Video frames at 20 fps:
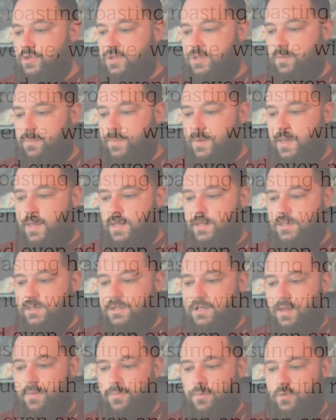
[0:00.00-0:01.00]
debates,
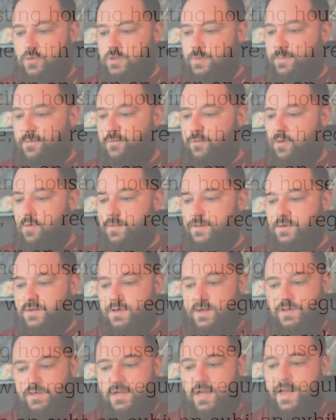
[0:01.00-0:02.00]
and music
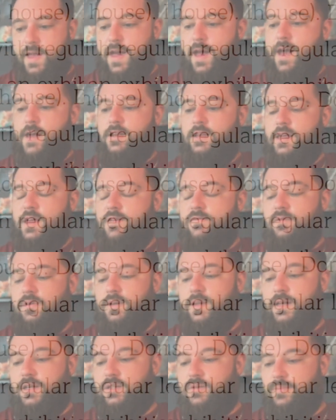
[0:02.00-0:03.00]
performances, and even an
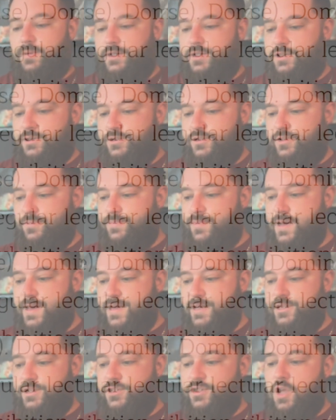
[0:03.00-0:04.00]
exhibition
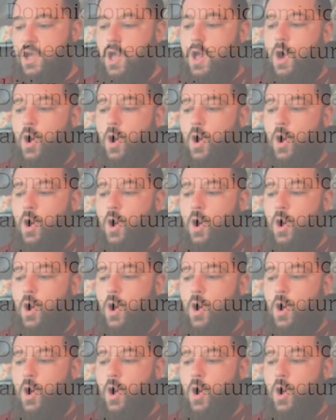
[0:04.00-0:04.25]
space.